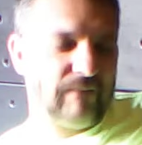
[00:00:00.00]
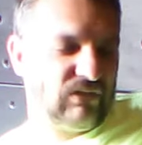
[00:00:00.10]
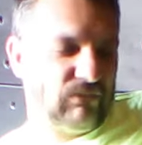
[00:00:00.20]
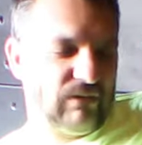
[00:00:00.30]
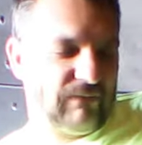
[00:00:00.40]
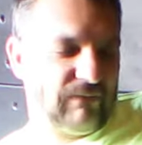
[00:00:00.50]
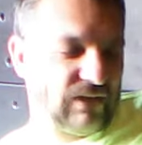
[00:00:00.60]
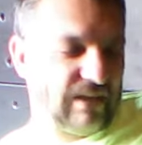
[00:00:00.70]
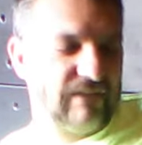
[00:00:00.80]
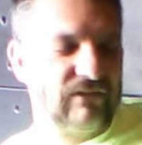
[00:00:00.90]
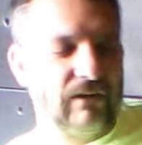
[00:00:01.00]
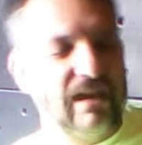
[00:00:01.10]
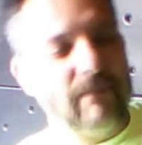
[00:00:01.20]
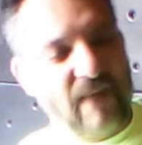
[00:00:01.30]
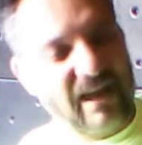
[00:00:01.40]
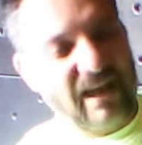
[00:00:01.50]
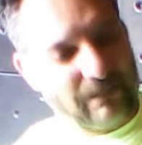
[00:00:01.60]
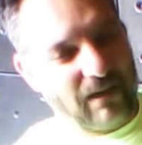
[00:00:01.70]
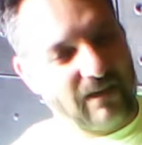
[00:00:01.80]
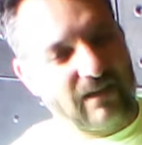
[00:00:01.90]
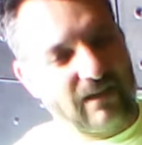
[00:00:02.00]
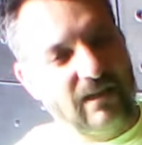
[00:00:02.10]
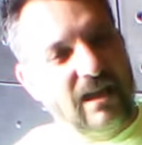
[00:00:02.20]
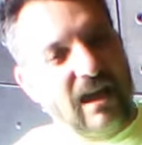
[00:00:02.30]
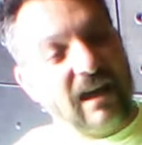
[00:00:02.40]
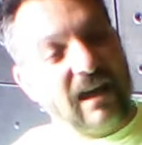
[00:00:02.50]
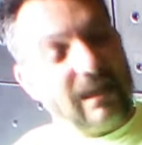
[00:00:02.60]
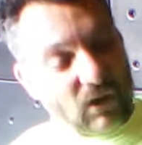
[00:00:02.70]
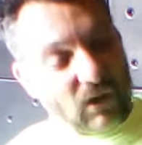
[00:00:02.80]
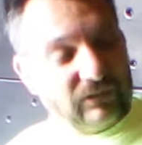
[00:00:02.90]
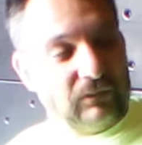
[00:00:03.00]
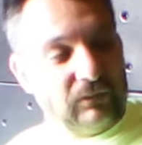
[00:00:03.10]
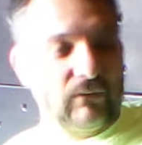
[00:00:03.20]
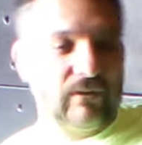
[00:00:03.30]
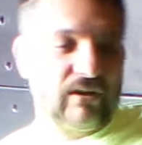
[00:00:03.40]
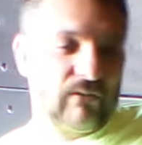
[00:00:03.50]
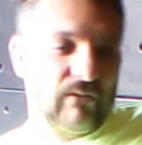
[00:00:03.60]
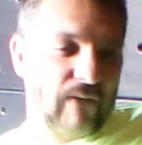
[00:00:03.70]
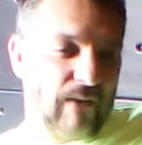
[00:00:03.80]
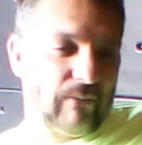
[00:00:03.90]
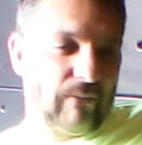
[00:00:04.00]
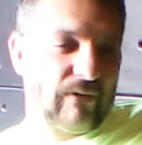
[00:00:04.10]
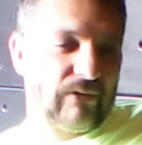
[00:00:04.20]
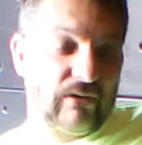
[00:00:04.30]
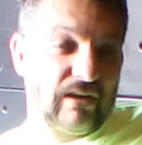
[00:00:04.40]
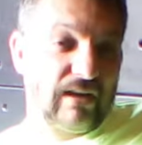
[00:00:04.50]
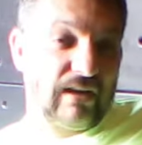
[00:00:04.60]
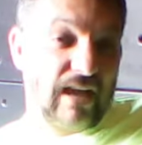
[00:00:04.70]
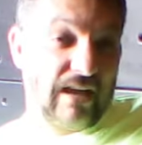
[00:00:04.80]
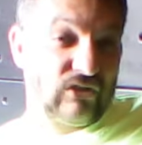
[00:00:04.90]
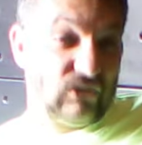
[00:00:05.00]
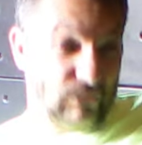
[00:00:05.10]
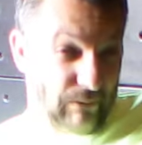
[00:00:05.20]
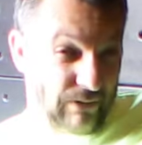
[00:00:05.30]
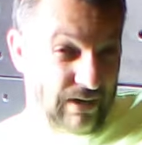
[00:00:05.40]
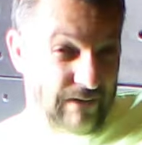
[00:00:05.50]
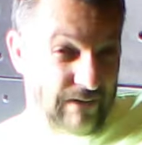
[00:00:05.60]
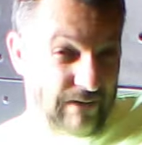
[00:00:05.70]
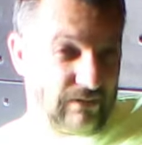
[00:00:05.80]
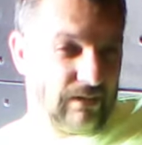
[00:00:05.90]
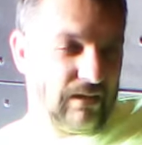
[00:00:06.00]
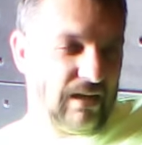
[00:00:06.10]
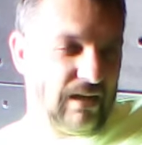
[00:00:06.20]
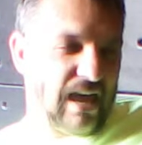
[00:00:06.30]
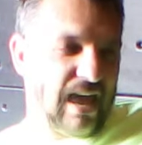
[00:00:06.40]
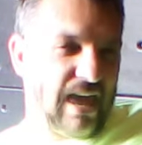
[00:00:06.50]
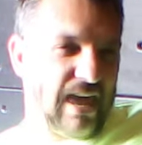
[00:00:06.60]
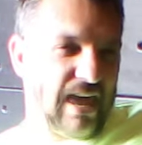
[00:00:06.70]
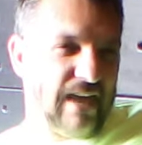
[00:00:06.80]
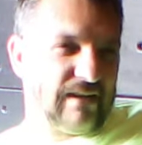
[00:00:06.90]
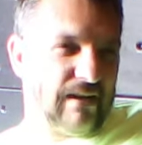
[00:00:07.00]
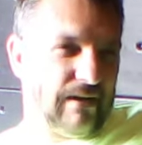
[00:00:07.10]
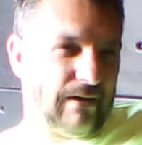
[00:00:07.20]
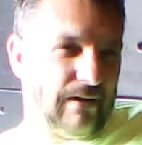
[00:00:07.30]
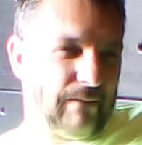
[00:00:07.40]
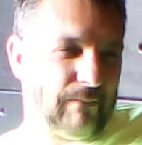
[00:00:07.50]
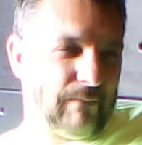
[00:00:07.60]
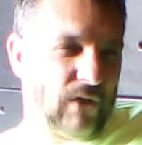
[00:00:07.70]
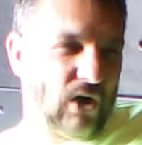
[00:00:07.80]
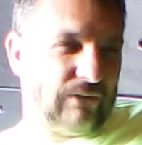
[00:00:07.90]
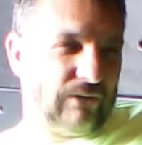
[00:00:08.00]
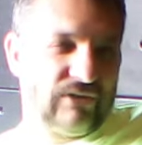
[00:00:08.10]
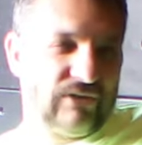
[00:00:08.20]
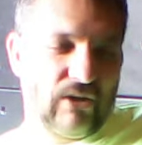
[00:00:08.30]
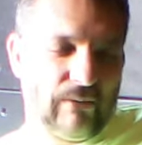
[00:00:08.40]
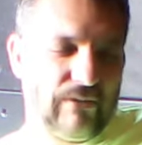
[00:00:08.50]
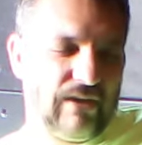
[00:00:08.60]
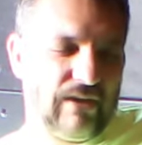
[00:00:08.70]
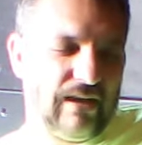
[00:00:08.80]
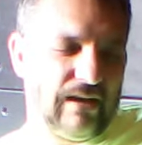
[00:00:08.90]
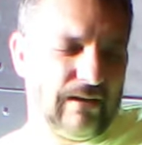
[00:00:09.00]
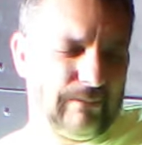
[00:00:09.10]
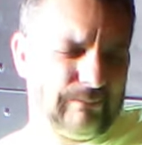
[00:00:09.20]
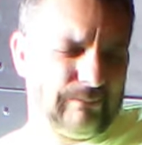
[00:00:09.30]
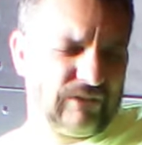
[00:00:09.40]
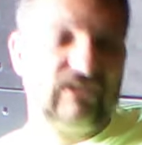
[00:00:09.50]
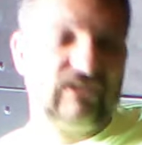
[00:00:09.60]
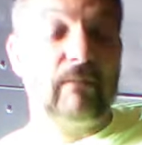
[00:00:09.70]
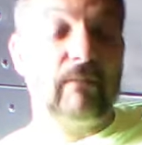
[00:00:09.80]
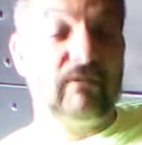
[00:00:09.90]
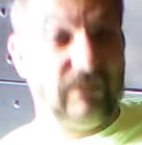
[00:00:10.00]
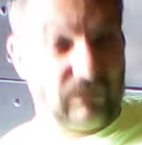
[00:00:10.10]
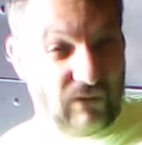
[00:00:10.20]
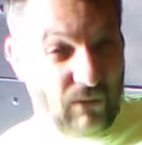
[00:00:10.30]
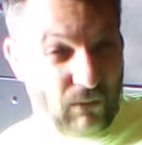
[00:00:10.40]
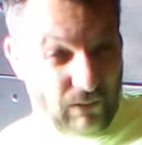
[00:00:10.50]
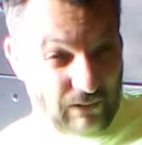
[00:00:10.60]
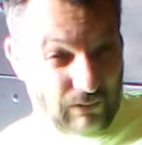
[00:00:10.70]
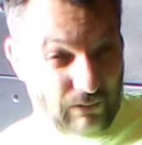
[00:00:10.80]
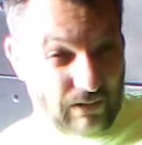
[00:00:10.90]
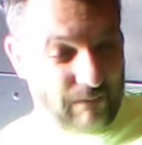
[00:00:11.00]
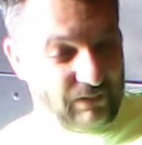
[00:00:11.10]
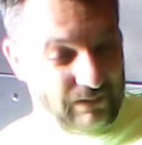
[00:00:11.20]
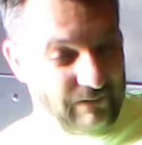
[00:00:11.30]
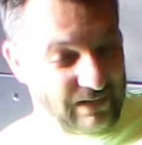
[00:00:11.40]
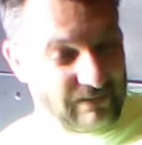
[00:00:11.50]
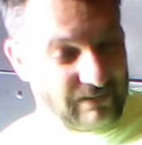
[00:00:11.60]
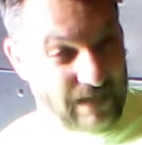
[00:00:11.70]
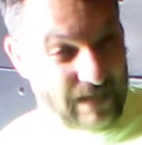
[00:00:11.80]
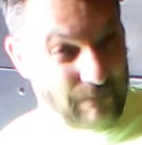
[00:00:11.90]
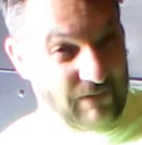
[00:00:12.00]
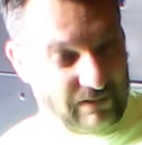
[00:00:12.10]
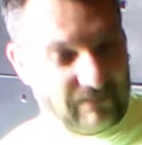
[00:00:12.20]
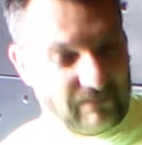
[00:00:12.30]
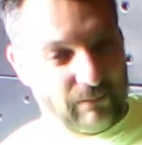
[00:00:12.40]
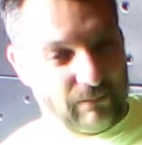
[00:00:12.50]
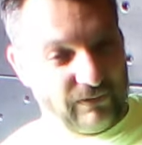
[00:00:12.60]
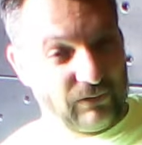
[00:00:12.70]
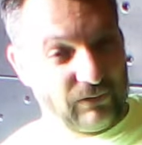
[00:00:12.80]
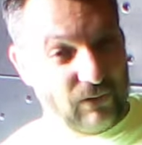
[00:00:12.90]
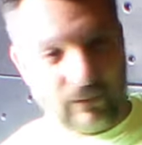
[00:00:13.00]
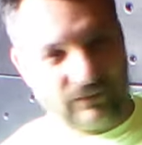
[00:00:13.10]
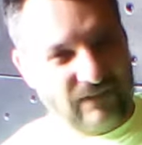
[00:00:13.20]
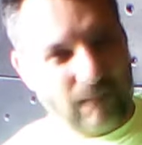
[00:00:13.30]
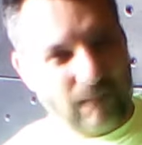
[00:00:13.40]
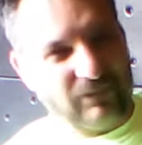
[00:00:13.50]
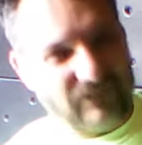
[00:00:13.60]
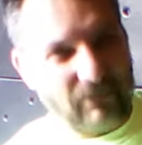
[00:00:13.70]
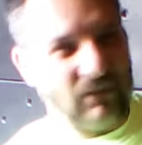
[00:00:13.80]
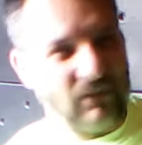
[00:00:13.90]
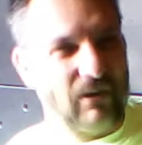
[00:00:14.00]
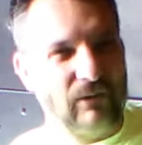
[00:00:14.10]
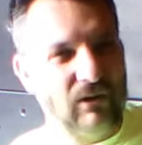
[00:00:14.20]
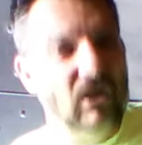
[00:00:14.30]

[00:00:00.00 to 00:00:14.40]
to do different things. So keep that in mind. I am also toying around with looking at jewel thieves and also the Stubblefield coil. I believe that's the name of it. The Stubblefield coil, Stubble something or other,